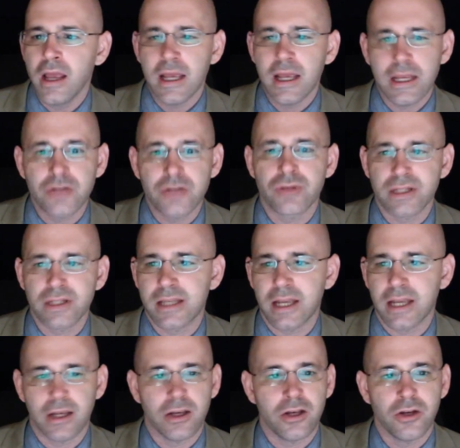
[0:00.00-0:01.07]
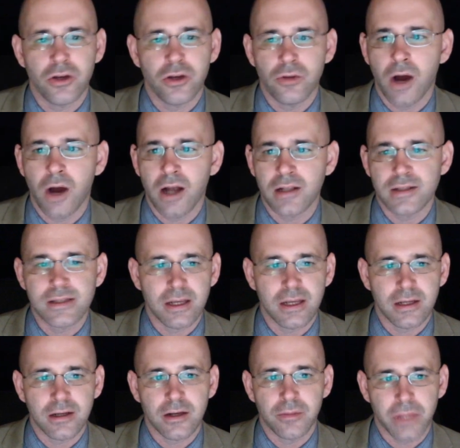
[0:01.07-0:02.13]
interesting and nuanced
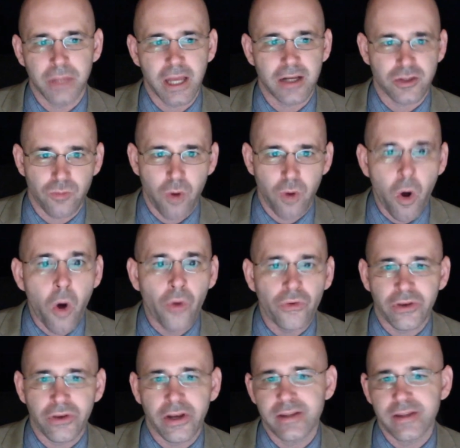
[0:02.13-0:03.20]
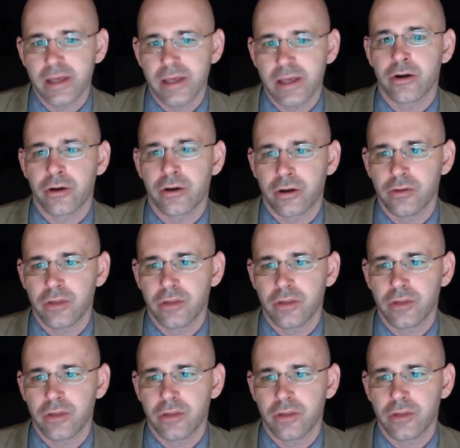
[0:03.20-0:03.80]
and complex roles in his later